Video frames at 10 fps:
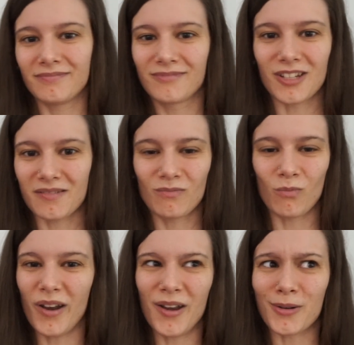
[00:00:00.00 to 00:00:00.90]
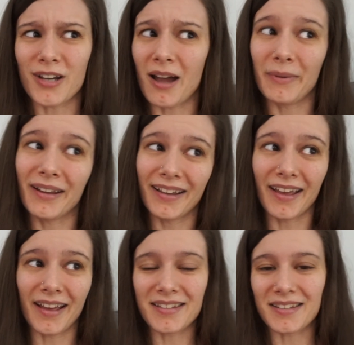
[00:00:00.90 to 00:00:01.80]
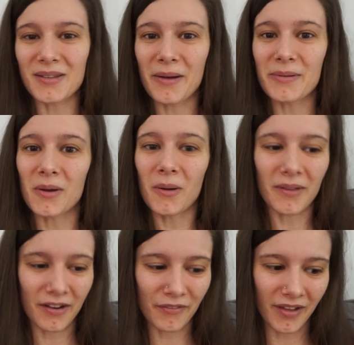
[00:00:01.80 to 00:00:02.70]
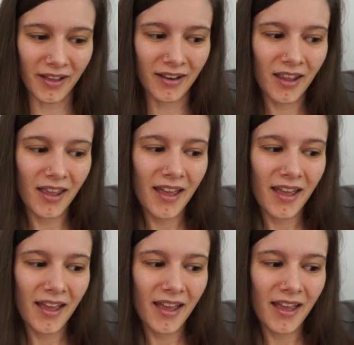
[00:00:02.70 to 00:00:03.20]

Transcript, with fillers: just window shopping, I guess, and so that was a whole lot of fun.